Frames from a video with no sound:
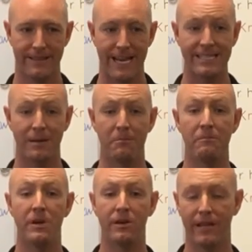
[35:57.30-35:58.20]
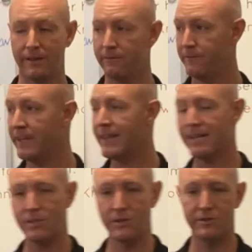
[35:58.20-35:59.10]
That's a mirror. Like, feed
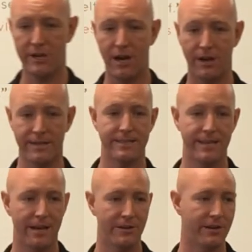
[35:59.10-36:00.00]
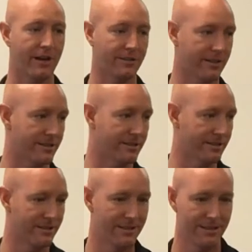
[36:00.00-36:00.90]
that to your dog and see how dog does.
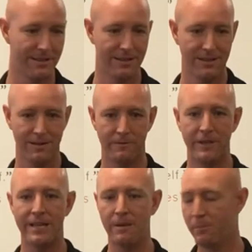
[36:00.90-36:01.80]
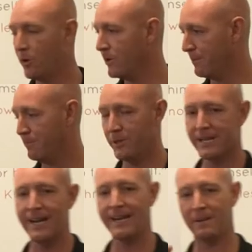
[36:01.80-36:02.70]
Mm. feed that, pour, put
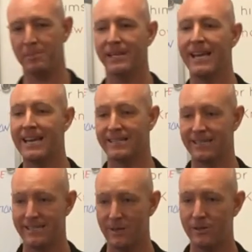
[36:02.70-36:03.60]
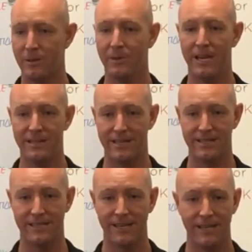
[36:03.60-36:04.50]
that in a plant and see what the plant
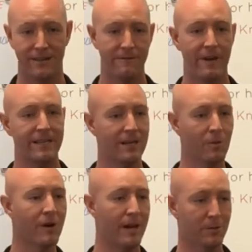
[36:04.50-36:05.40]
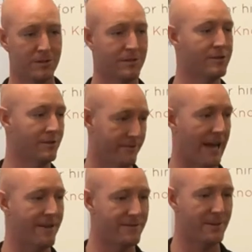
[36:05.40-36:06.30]
does. The fact that we're able to
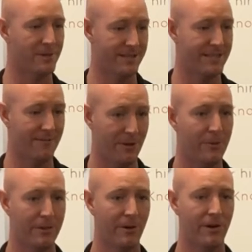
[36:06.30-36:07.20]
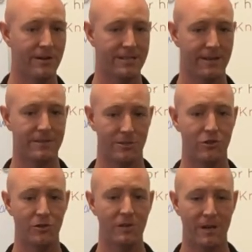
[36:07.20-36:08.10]
survive some of the stuff that we throw at ourselves is
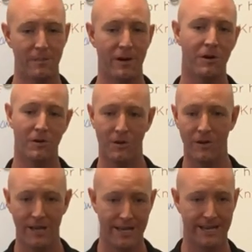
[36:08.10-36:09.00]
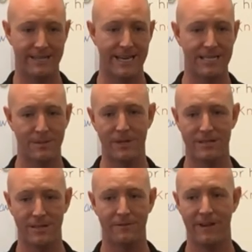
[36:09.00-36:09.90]
truly a miracle and a testament
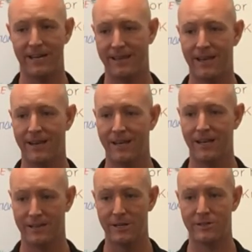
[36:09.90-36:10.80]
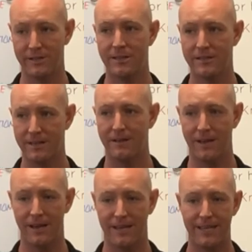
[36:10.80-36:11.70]
to the fact that there's there's a,
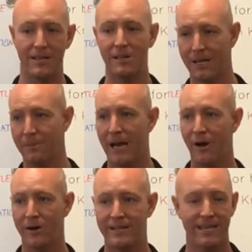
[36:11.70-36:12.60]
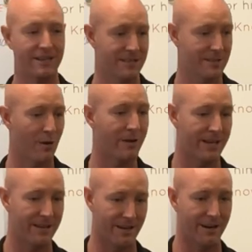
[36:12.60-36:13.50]
a healing power and intelligence already
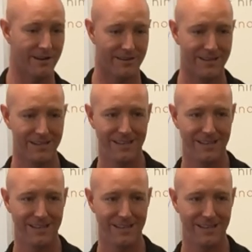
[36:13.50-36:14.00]
in there,